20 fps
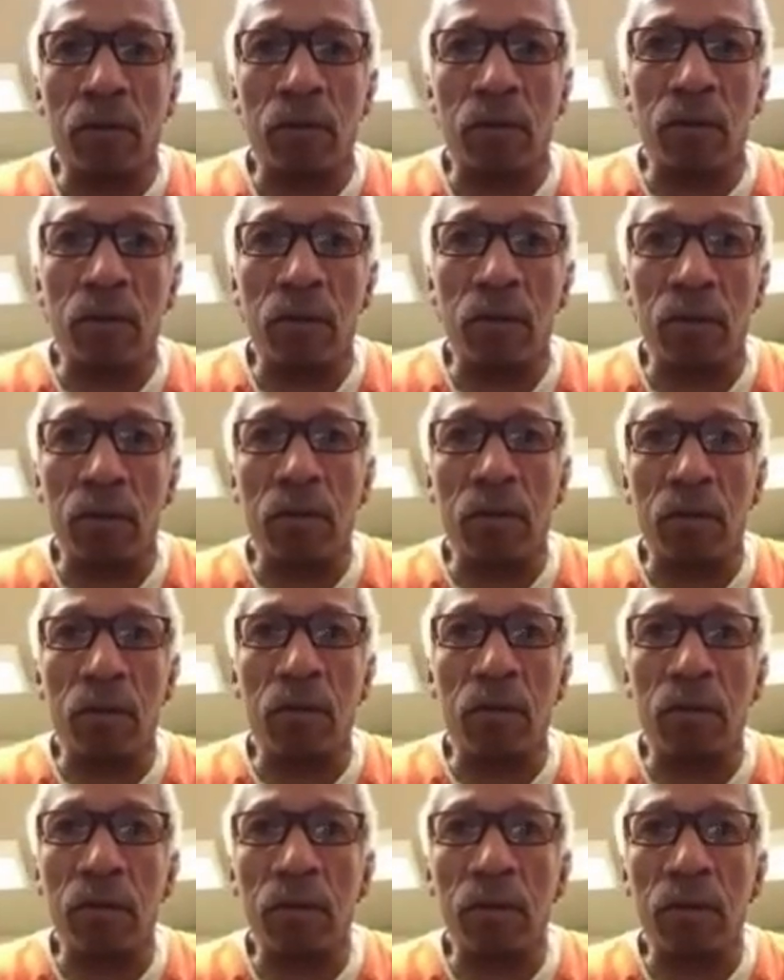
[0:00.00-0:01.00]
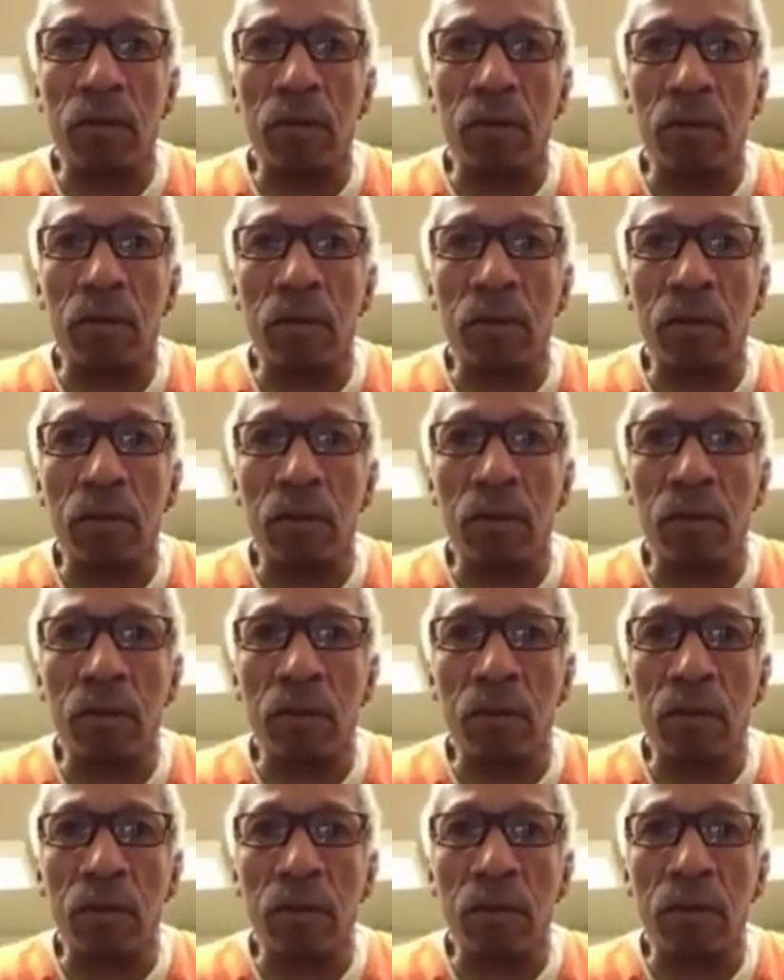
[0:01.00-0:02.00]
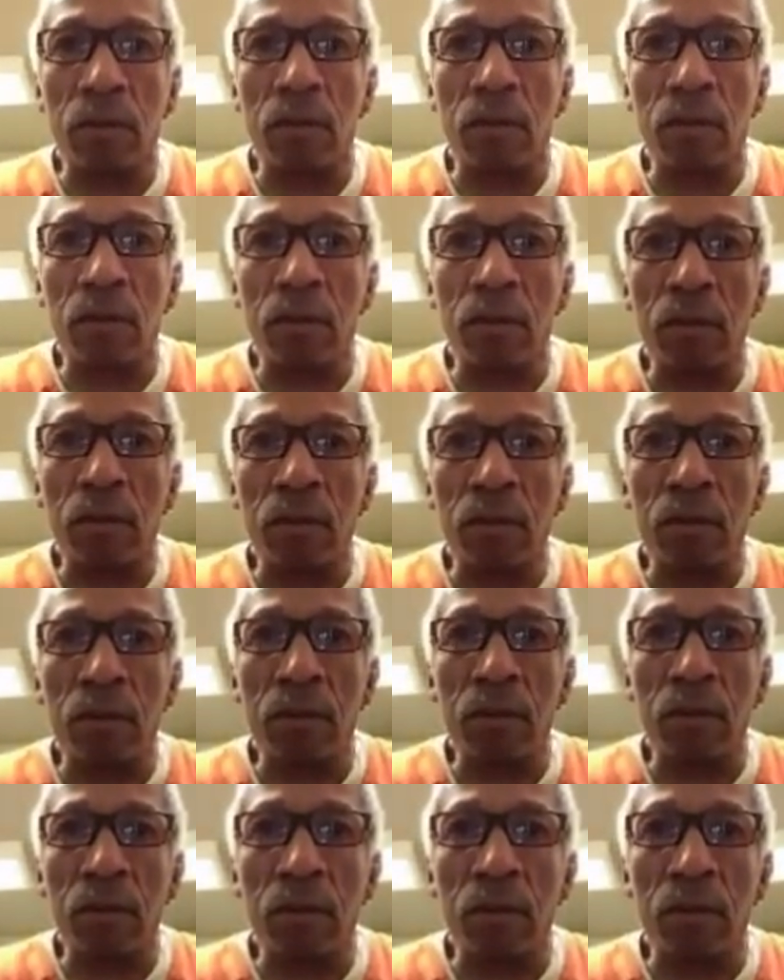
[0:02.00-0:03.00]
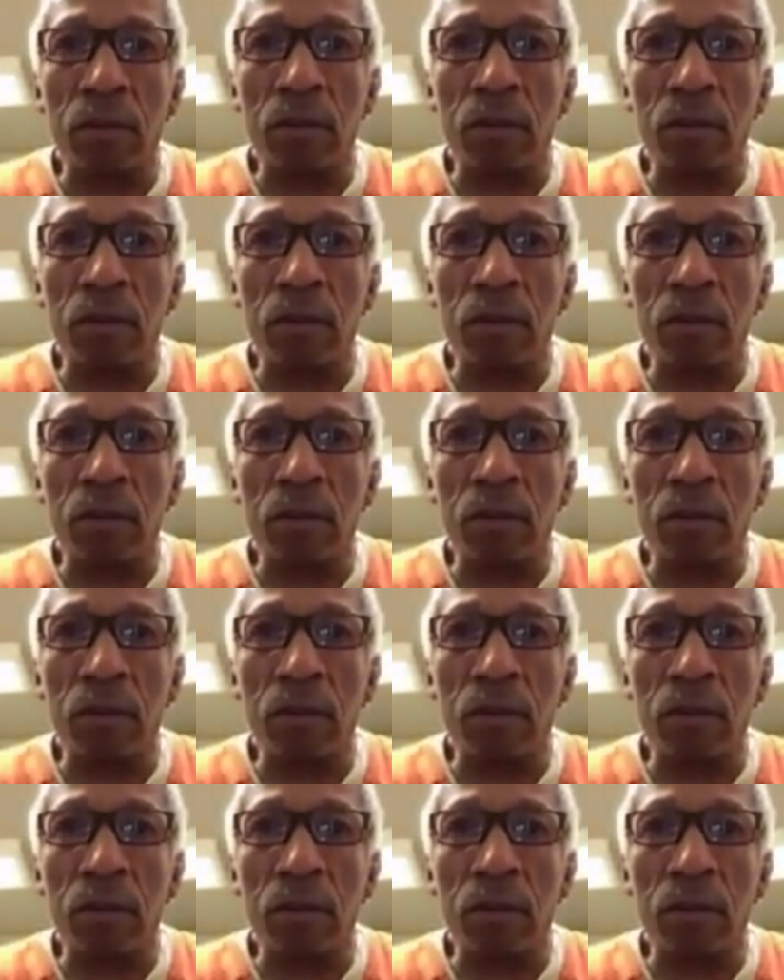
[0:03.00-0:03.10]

No one is speaking in this clip.